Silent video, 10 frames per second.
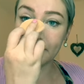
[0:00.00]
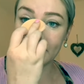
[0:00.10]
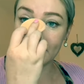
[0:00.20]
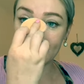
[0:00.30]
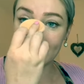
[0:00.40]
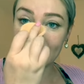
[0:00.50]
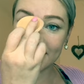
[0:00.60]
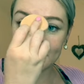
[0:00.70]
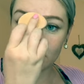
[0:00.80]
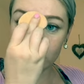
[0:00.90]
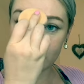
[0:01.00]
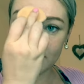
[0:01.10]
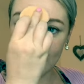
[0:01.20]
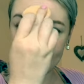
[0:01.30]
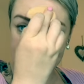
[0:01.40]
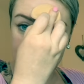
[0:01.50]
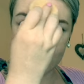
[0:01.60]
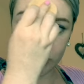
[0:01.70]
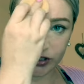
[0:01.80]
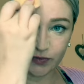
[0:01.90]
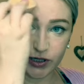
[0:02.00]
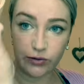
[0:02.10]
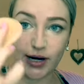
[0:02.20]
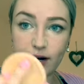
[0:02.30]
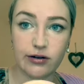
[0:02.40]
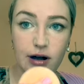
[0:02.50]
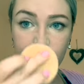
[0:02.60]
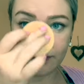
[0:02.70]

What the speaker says: It is a good tactic. Just be aware of